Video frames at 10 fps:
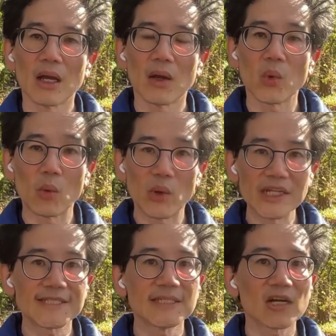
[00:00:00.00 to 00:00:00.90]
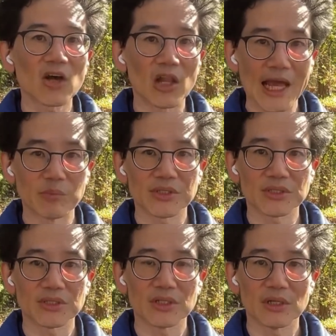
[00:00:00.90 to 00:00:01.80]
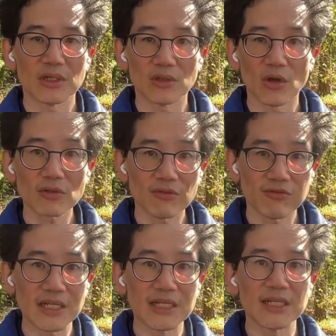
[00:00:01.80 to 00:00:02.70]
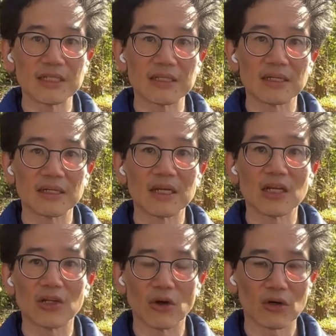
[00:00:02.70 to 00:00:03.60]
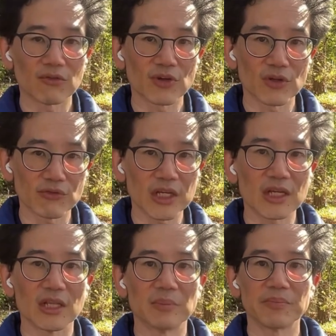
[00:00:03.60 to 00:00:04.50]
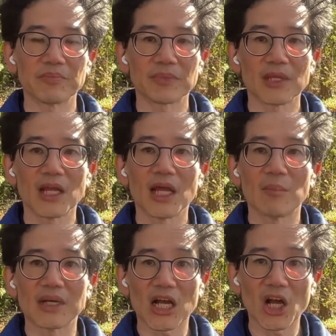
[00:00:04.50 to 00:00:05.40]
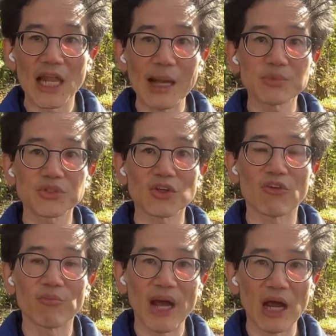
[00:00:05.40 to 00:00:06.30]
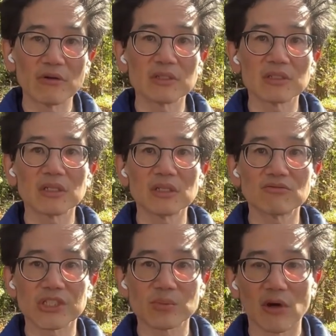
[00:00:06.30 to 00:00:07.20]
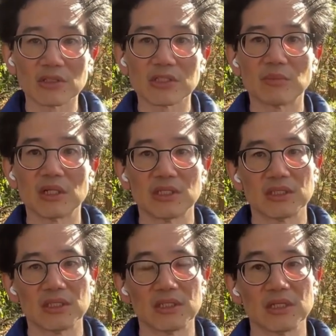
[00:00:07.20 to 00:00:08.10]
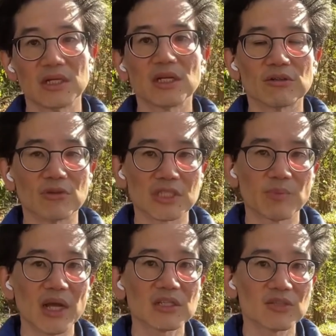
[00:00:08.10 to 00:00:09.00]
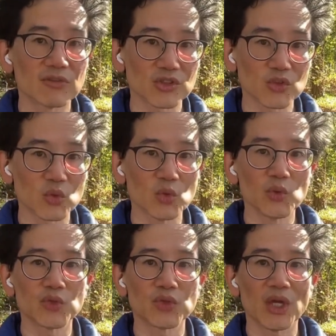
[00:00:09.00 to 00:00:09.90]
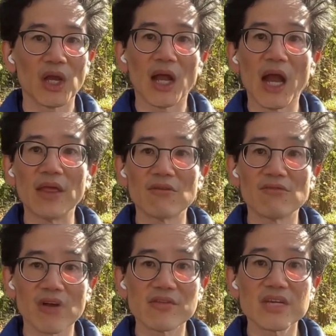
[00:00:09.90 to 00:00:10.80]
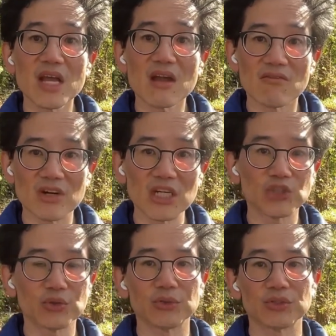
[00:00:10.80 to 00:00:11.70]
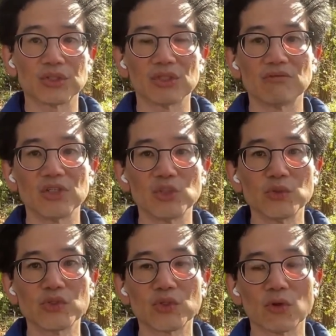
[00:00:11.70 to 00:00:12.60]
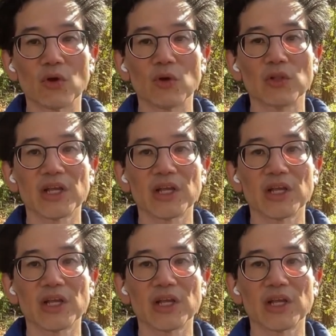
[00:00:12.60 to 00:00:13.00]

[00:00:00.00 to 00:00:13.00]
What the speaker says: We are witnessing a collapse, not of funding, not of curriculum, but a collapse of parental responsibility, respect for schools, and the very virtues we used to call